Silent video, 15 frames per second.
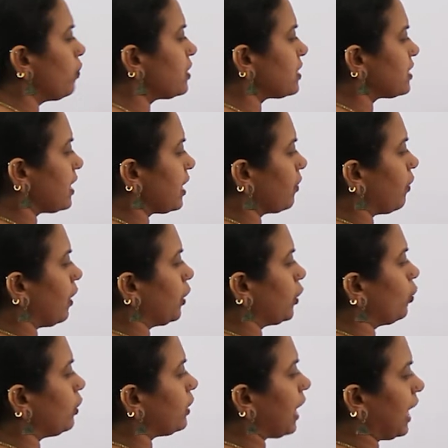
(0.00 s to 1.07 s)
which is equal
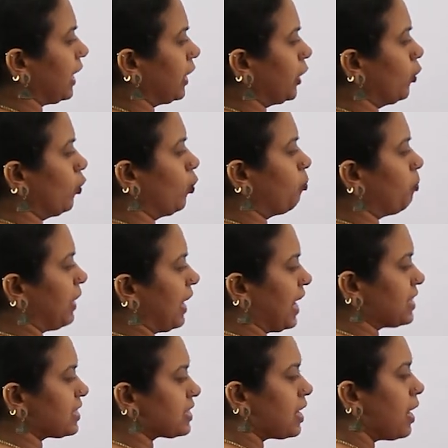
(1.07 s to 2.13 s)
to dull U plus
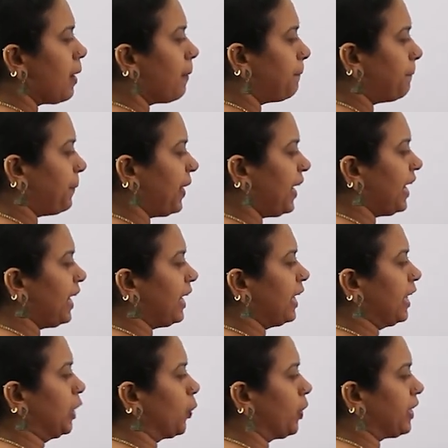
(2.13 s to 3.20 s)
P
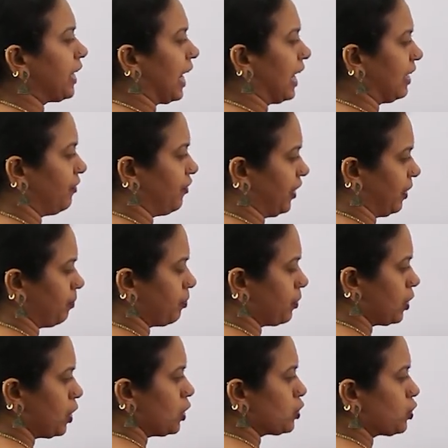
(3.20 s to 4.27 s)
into dull V.
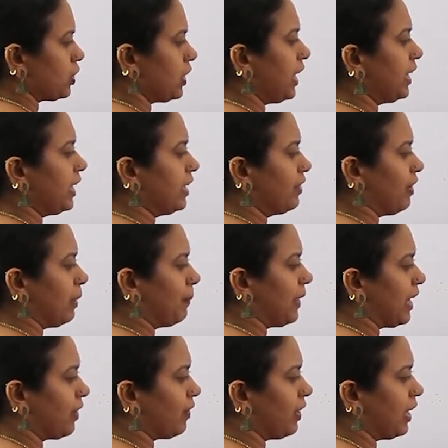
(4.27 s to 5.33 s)
So that it will
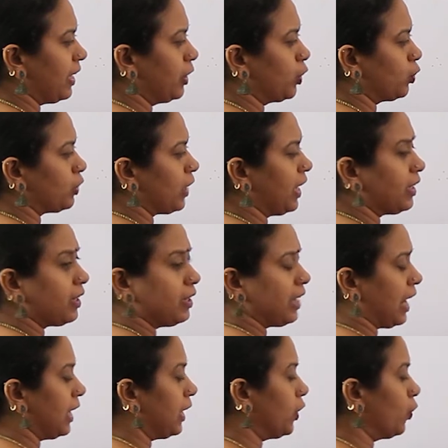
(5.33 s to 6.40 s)
be equivalent to that
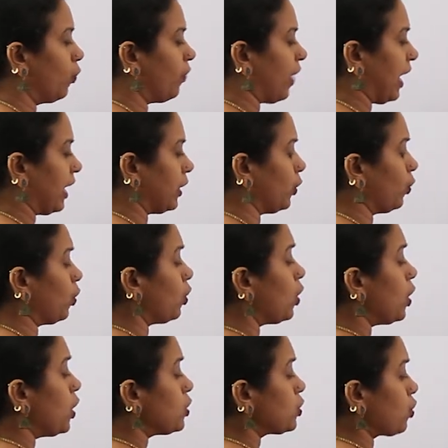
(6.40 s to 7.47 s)
dull U value.
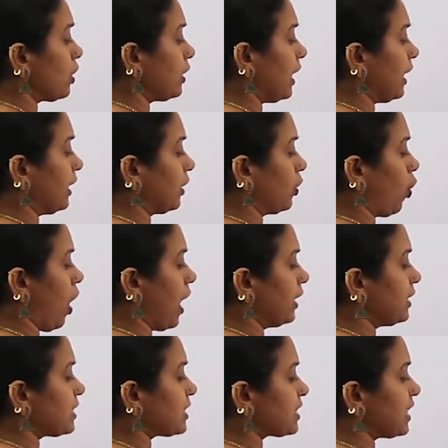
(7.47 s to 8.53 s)
So that
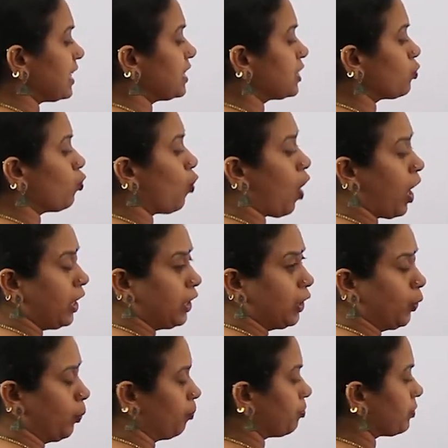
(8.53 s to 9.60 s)
constant
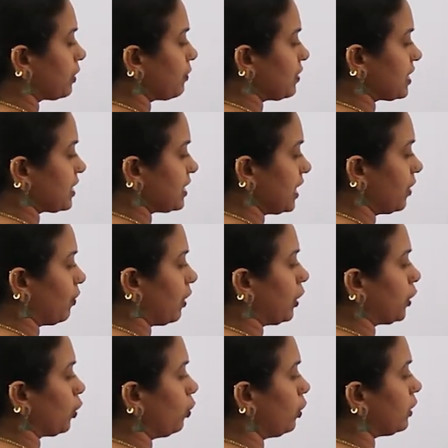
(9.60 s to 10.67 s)
volume, which is equal
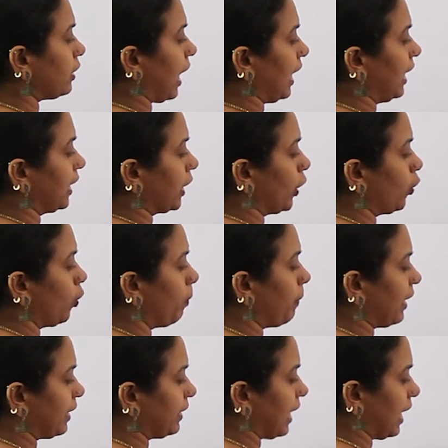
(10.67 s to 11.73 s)
to dull Q
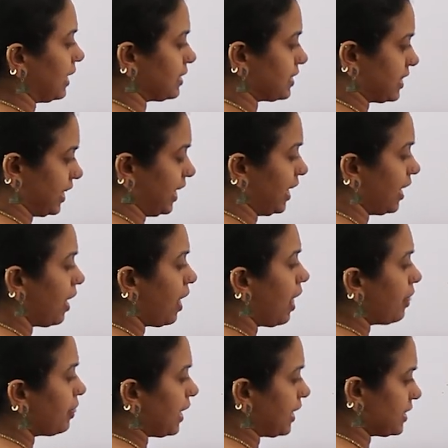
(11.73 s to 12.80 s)
by dull T,
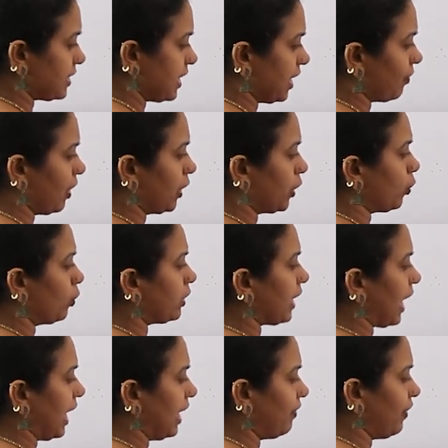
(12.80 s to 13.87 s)
that is equal to
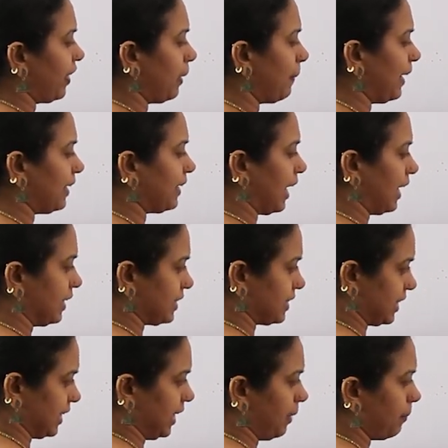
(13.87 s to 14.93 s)
dull V by dull
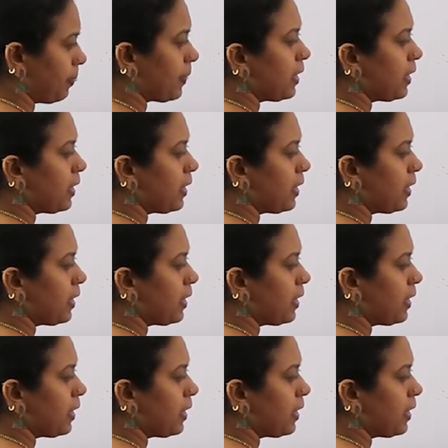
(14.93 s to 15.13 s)
T,